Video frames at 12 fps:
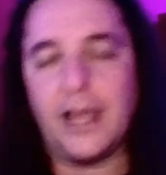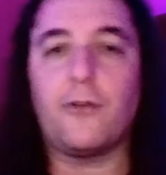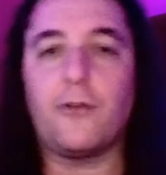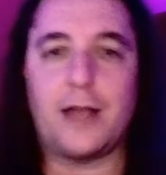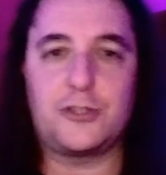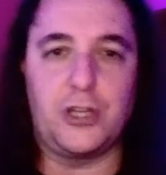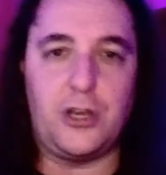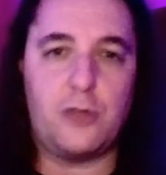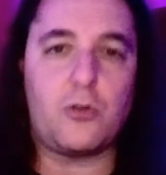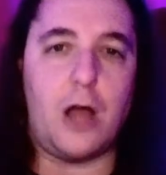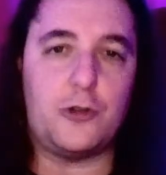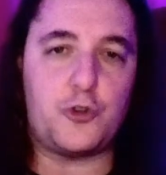ever actually do
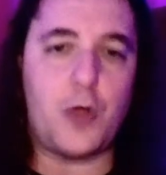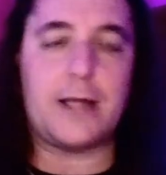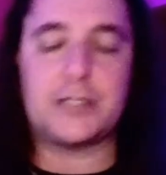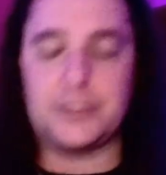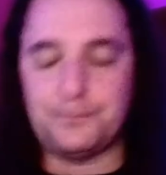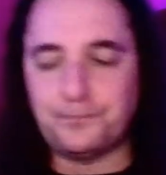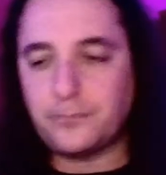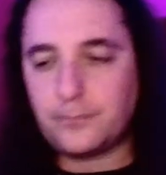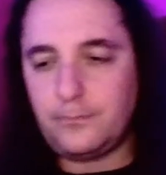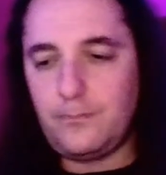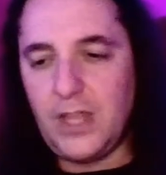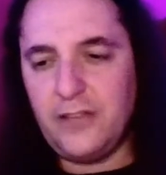contracts.
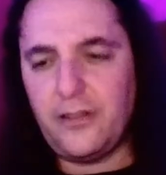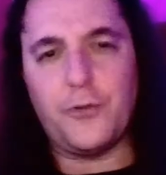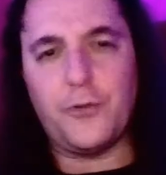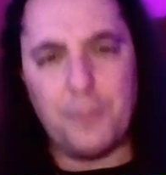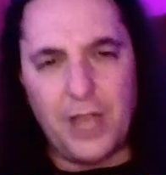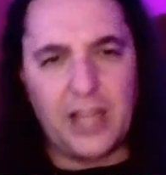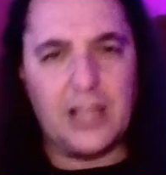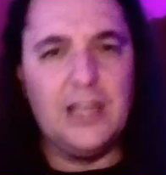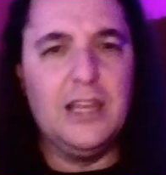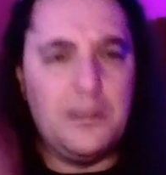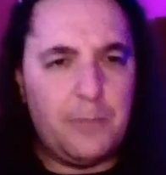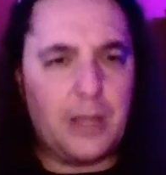Except for big
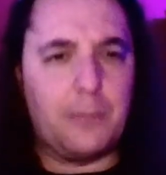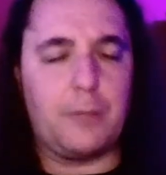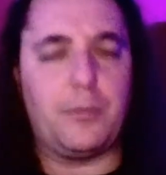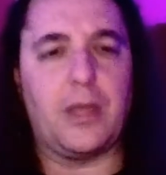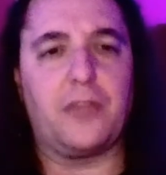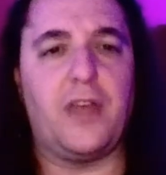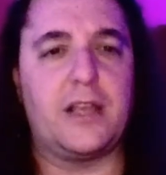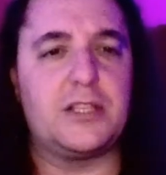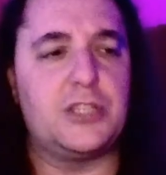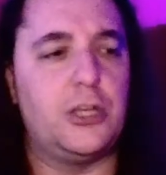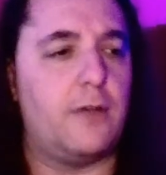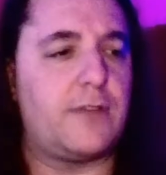
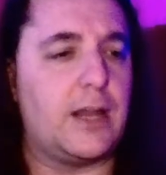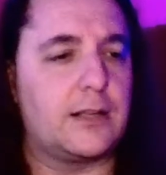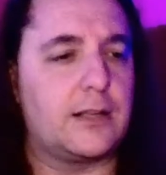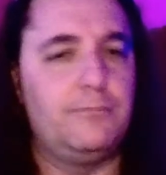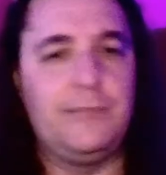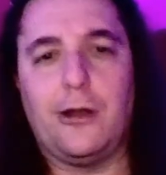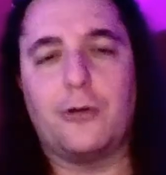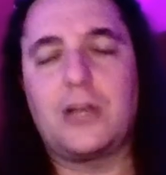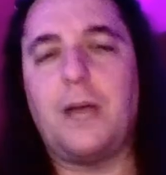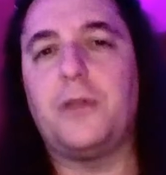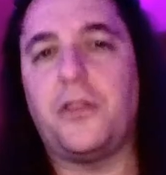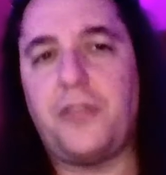things. I've got a
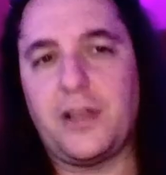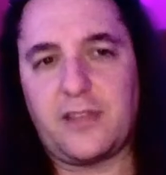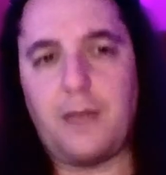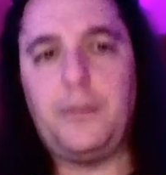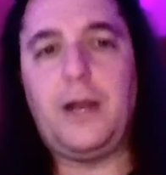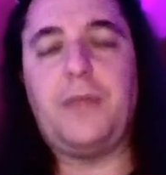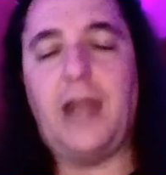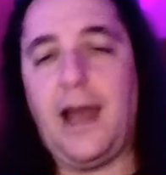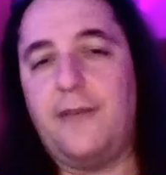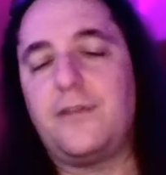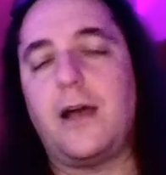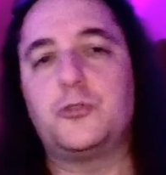couple of things coming up that
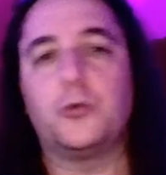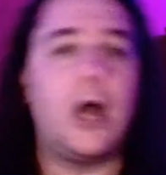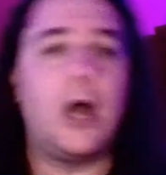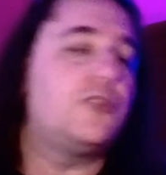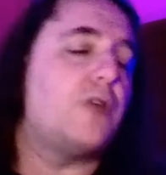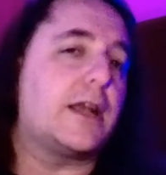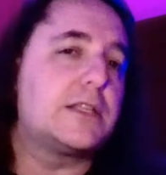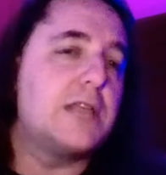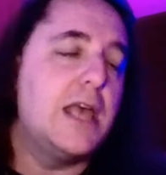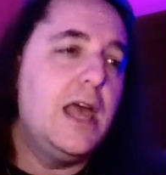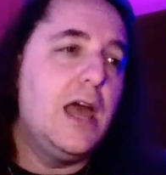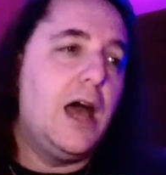have actual contracts.
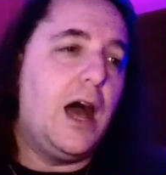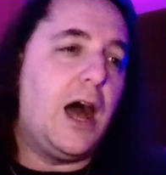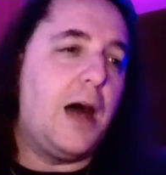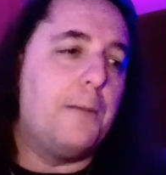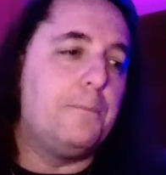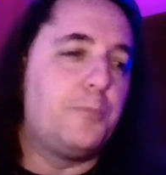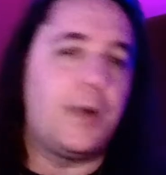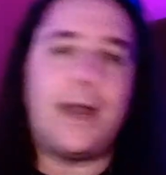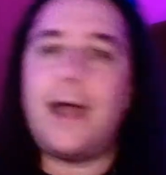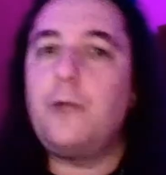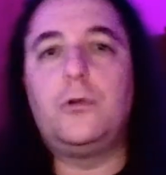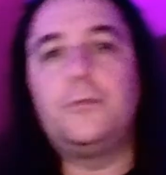But
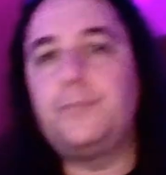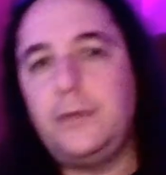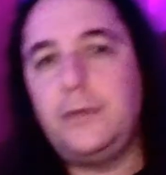I will,